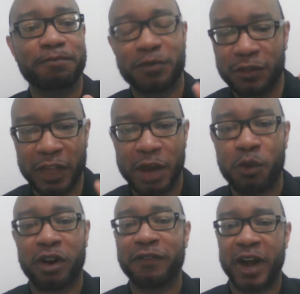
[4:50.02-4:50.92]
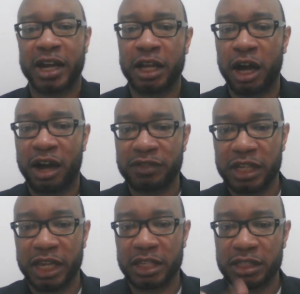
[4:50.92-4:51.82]
They were fighting
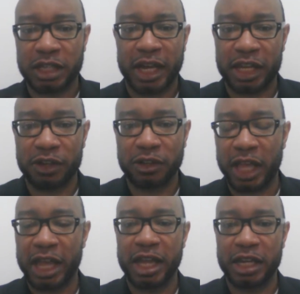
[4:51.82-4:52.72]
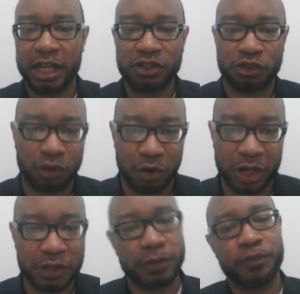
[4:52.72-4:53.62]
obviously against Psykill and his
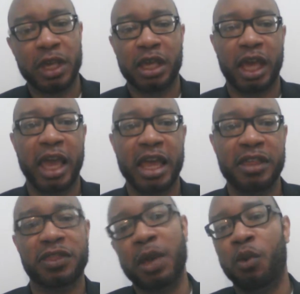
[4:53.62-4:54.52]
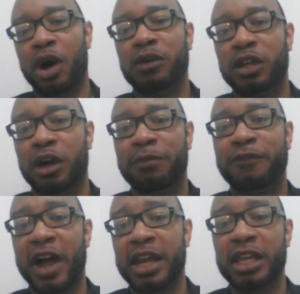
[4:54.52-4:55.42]
cronies, and they wound up
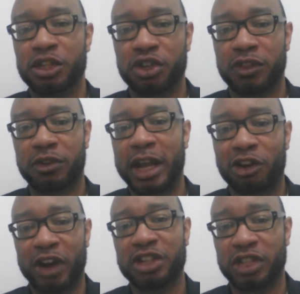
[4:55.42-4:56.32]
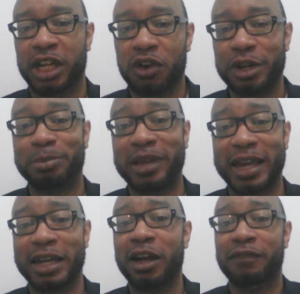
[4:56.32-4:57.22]
fighting each other and crash landing on a
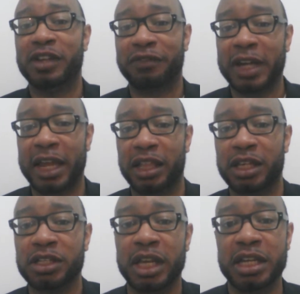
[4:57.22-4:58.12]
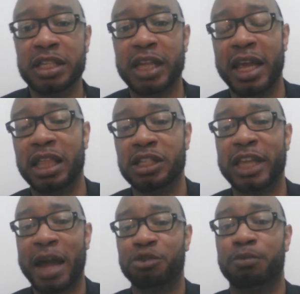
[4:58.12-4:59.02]
planet of different aliens, and these aliens
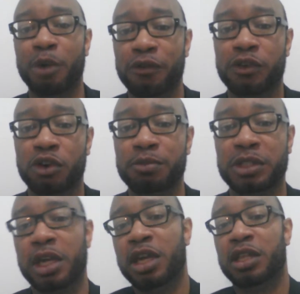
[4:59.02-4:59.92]
captured both groups.